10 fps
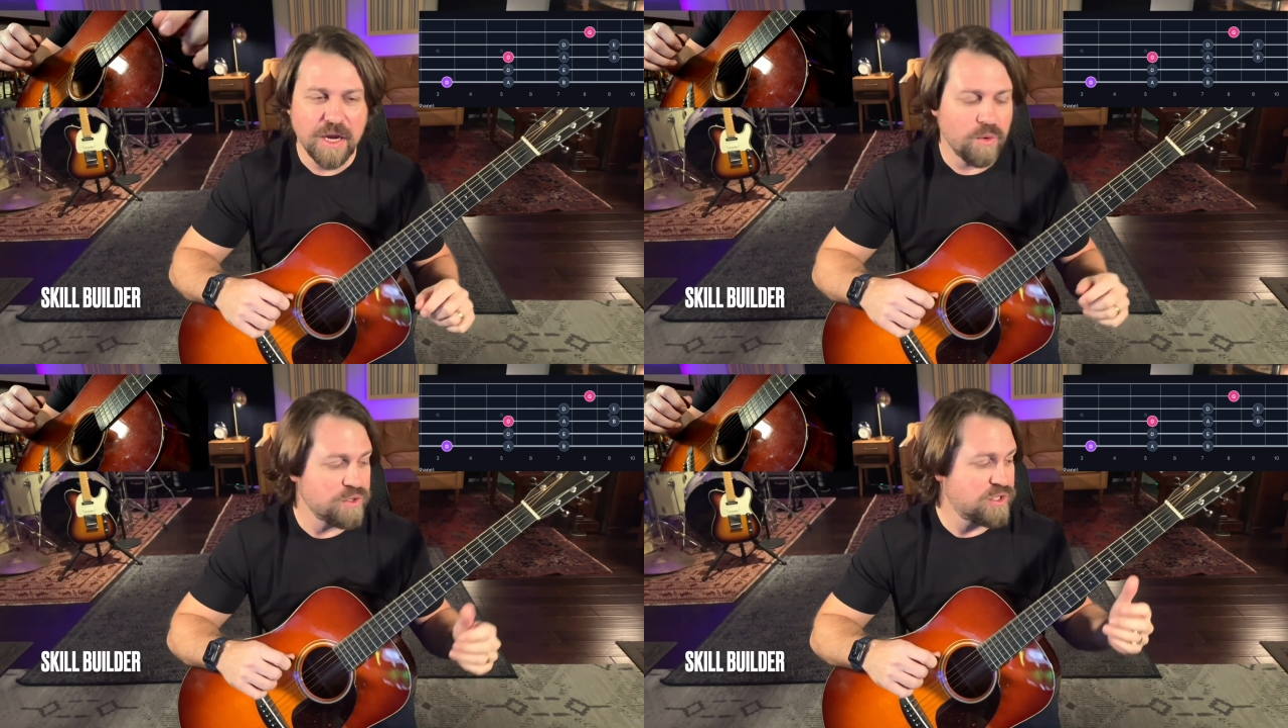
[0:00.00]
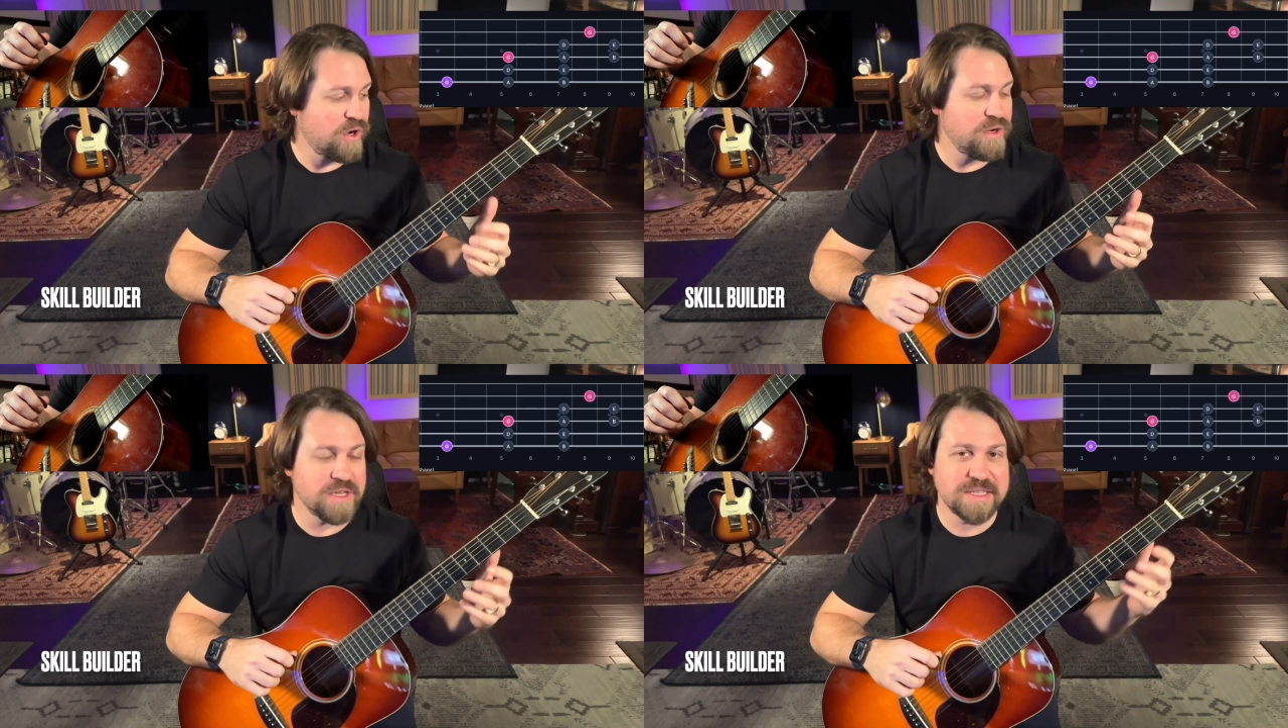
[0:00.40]
We're
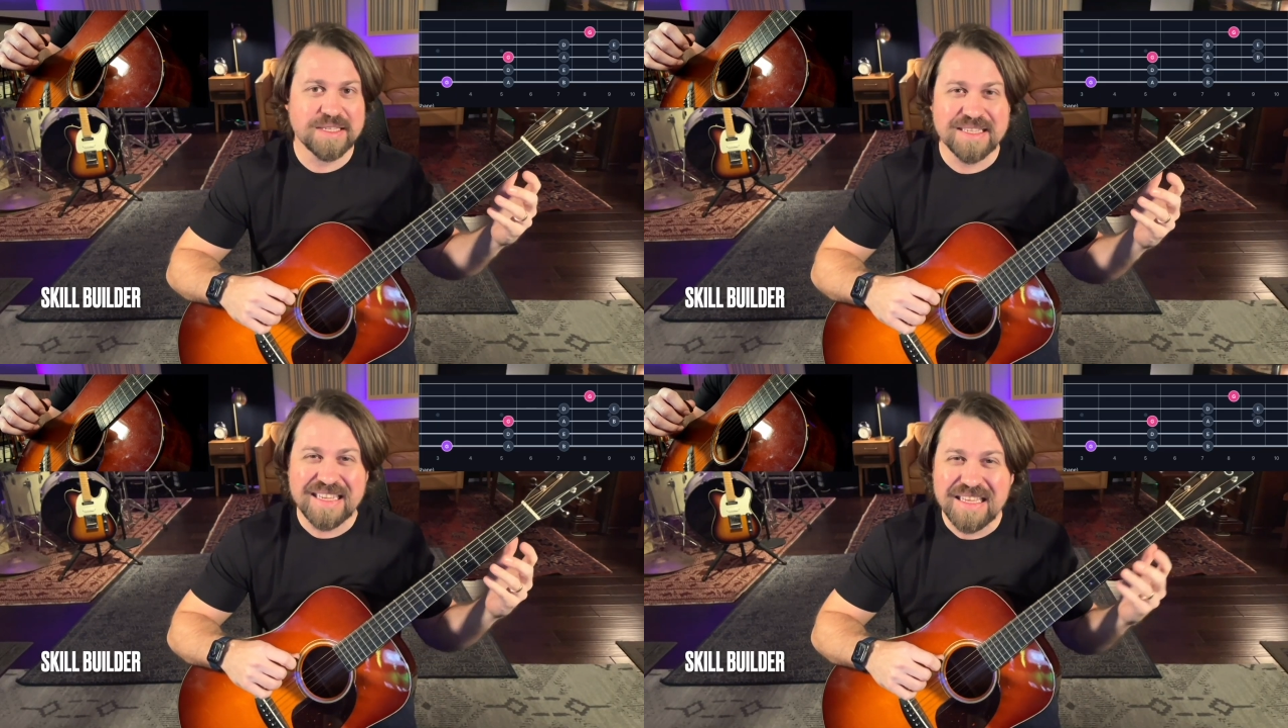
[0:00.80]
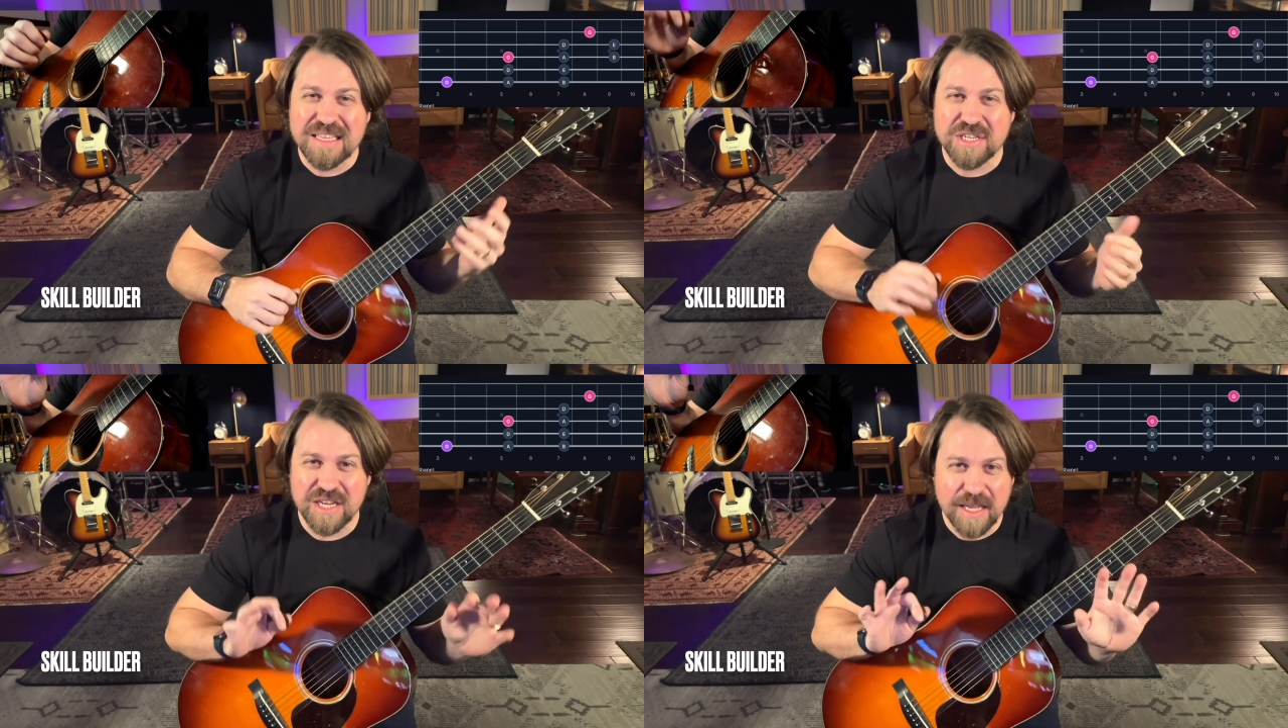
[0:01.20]
starting to see the
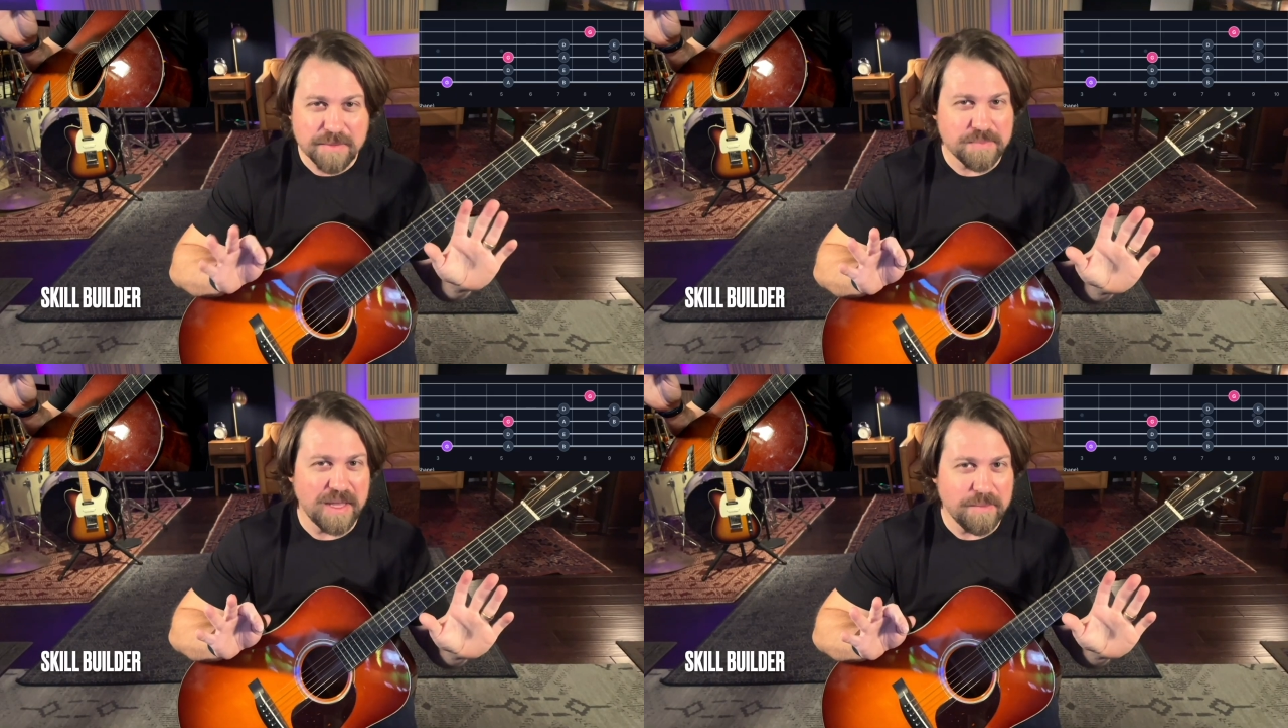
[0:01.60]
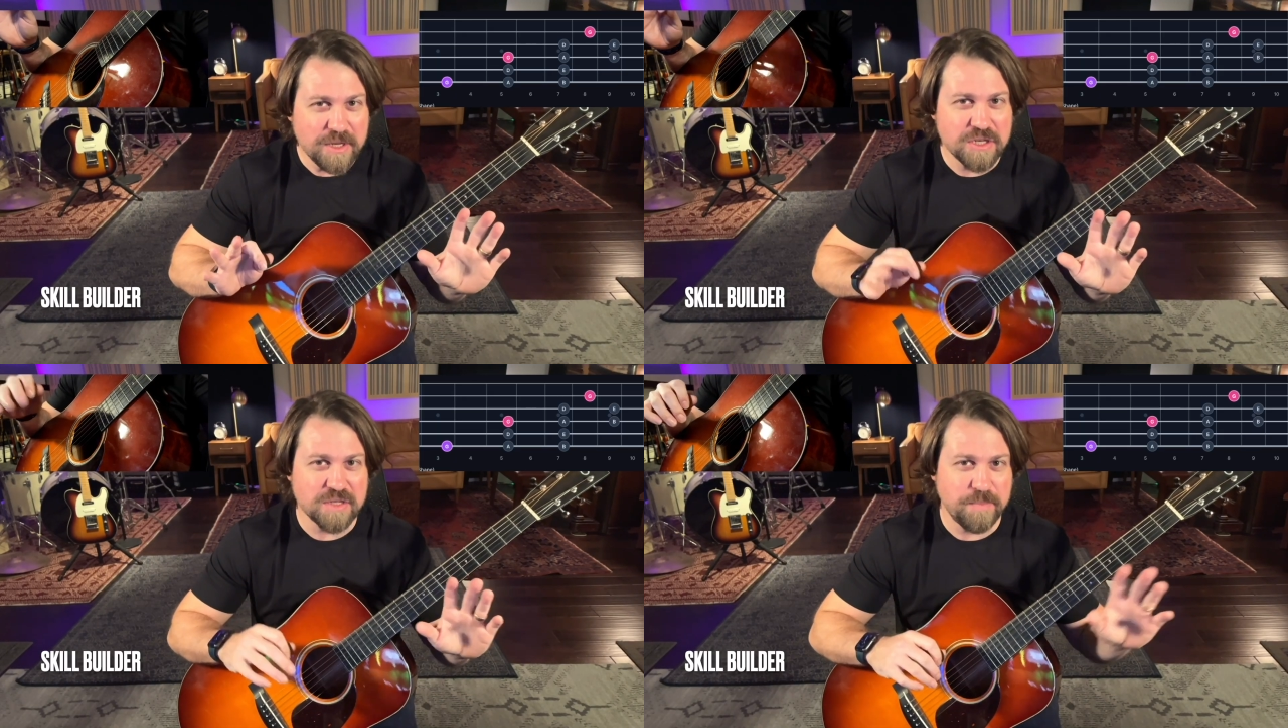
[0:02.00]
shapes maybe
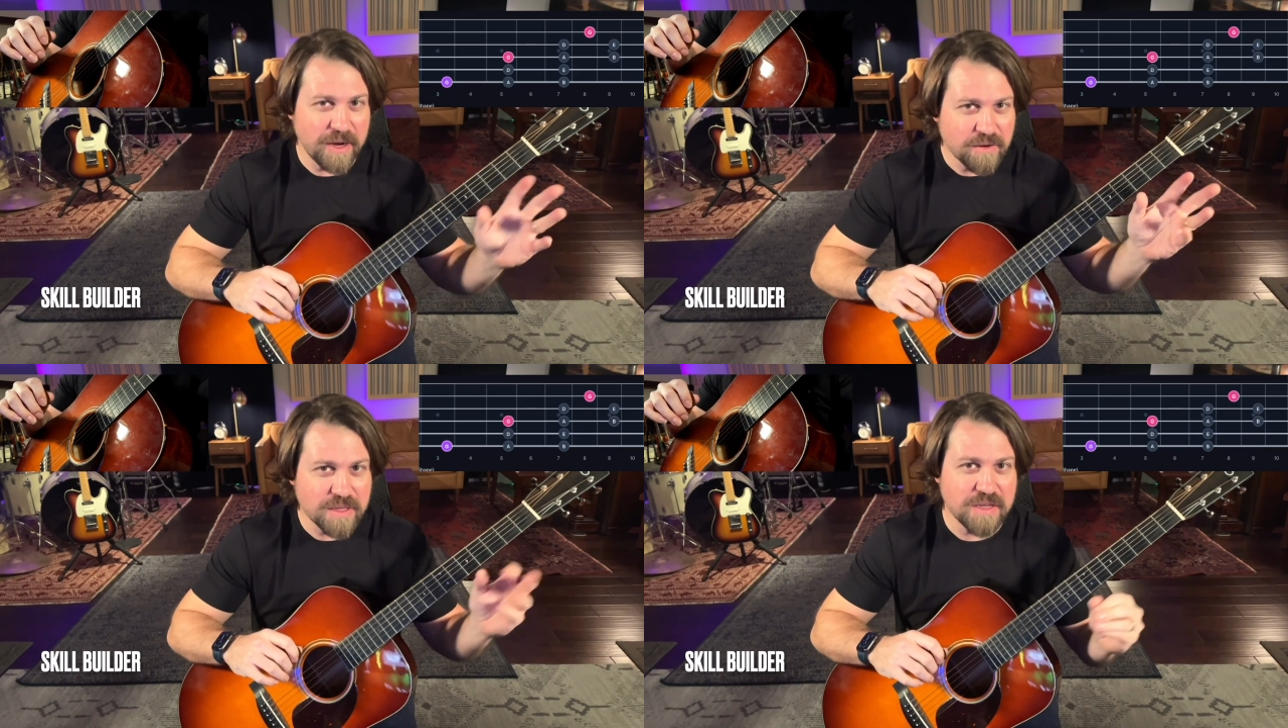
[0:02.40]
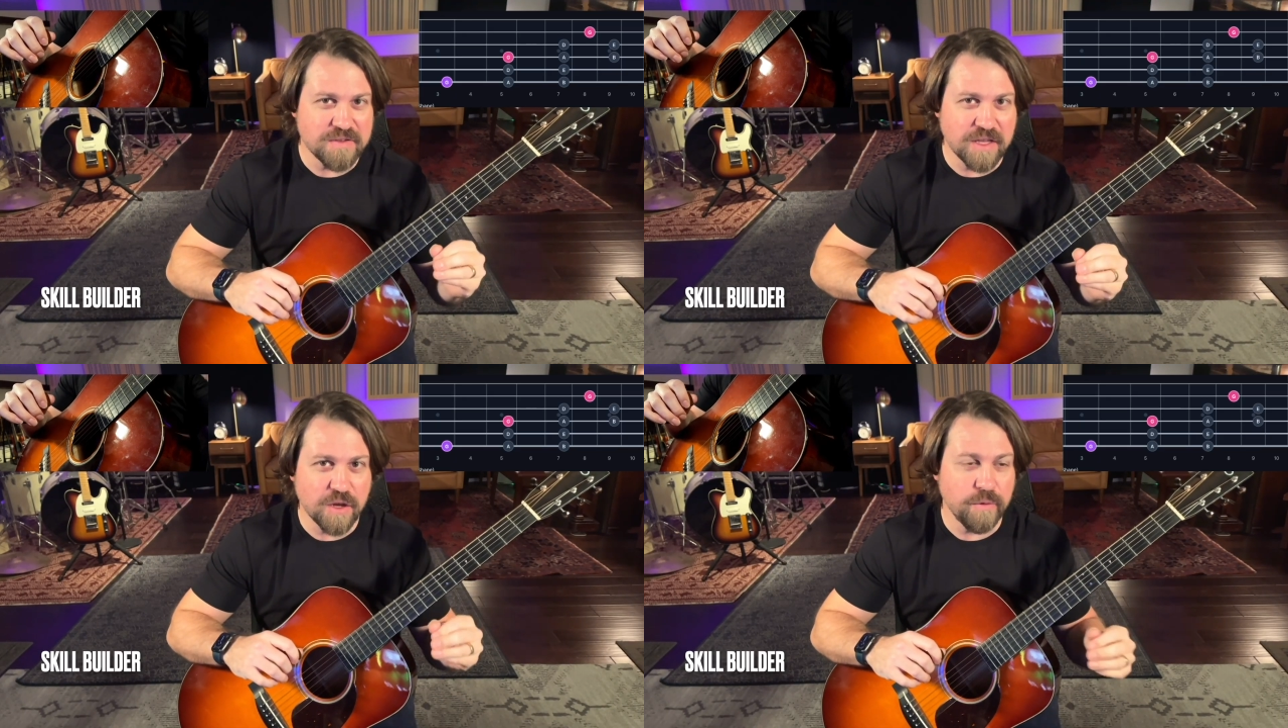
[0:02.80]
just barely as
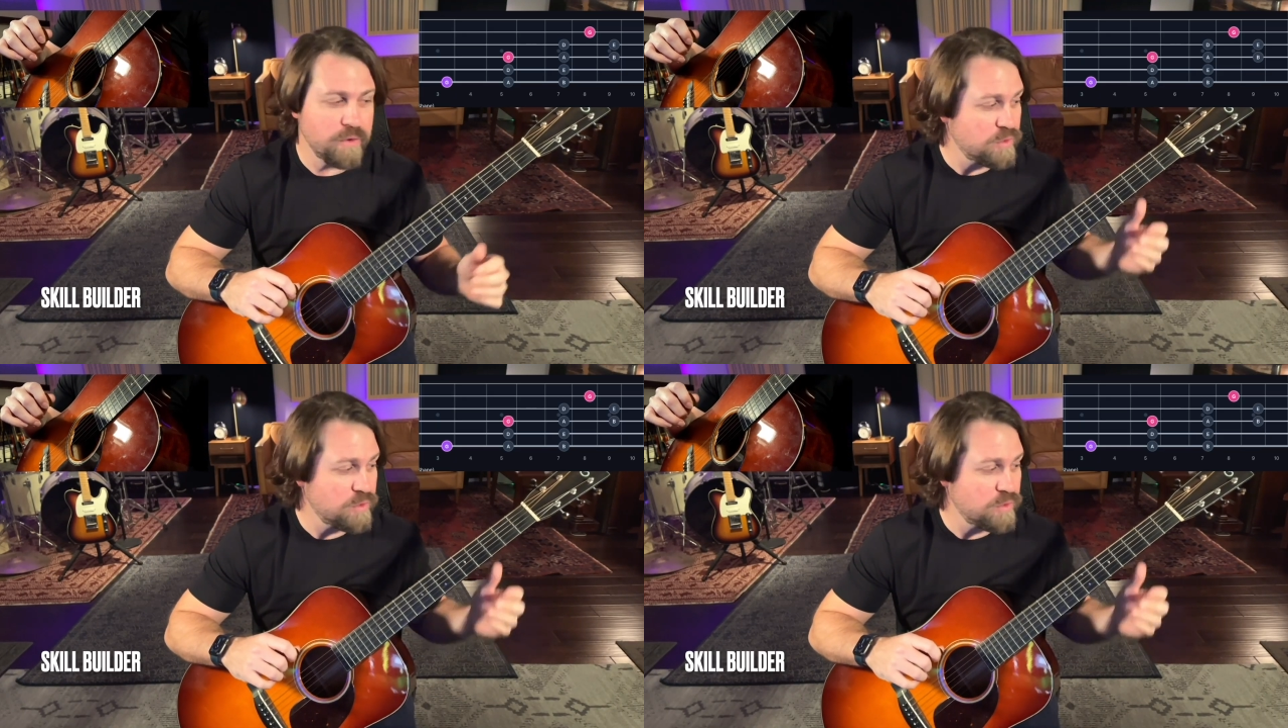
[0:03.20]
they go through.